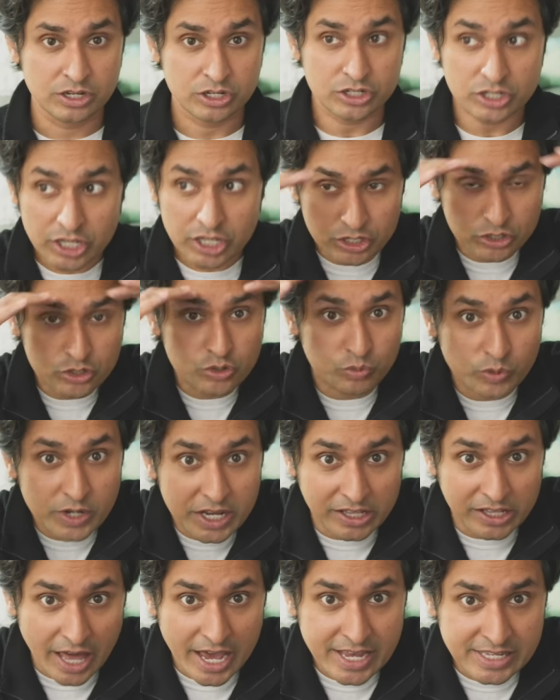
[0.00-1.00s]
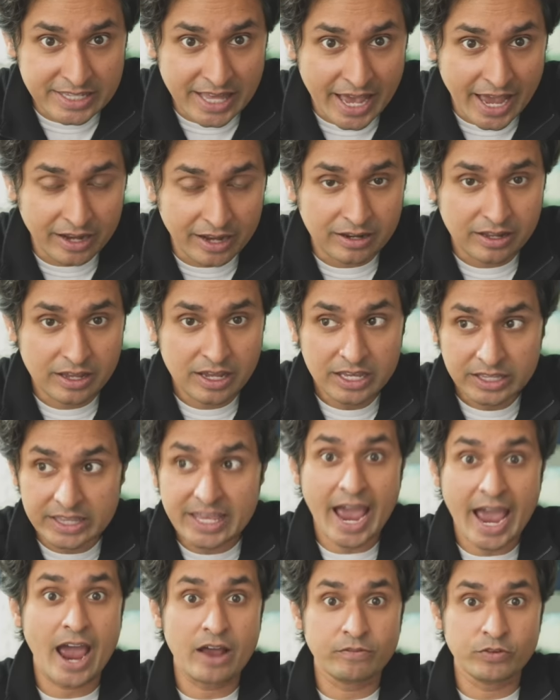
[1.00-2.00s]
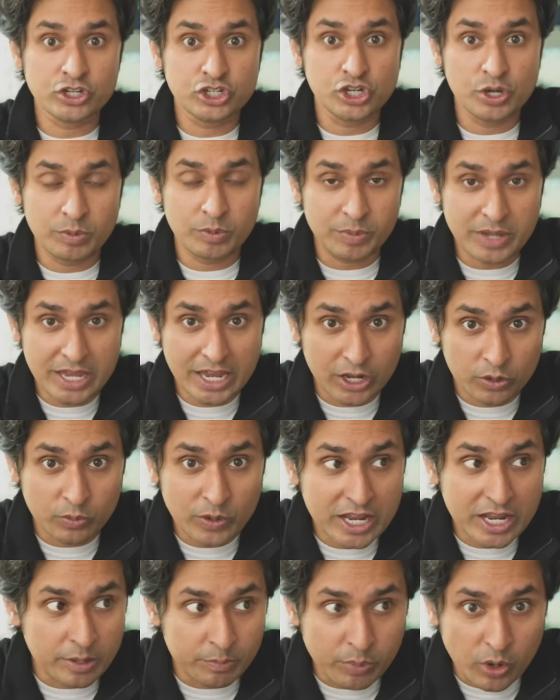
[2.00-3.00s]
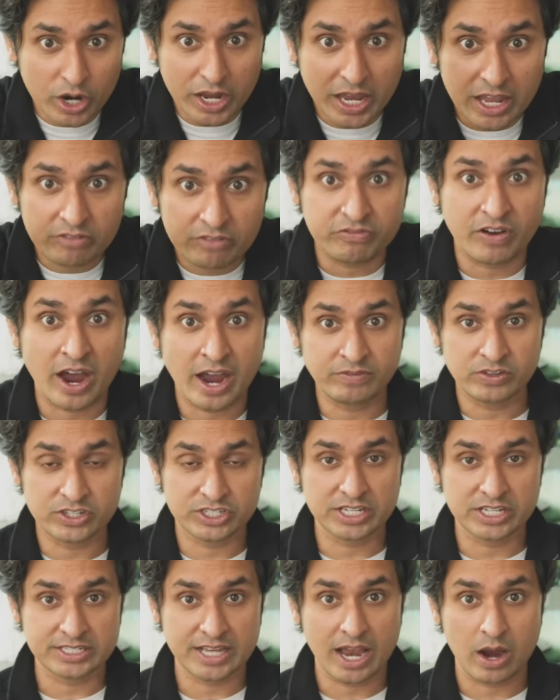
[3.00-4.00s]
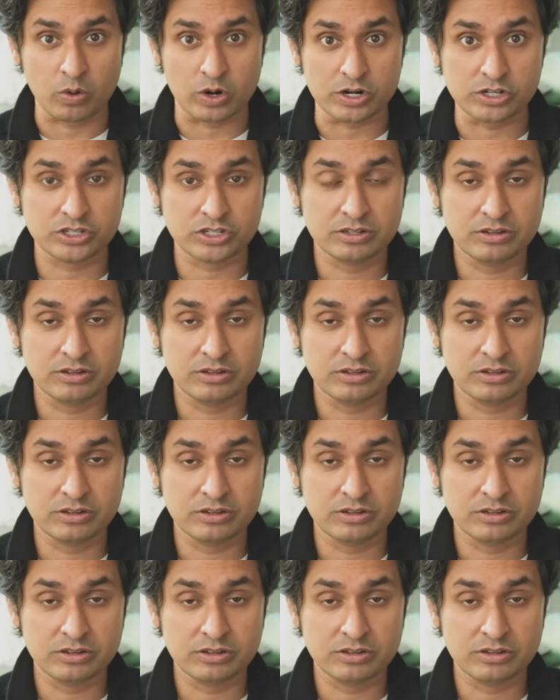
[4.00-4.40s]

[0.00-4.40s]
Did you realize that? The average human being can read a book in five to six hours.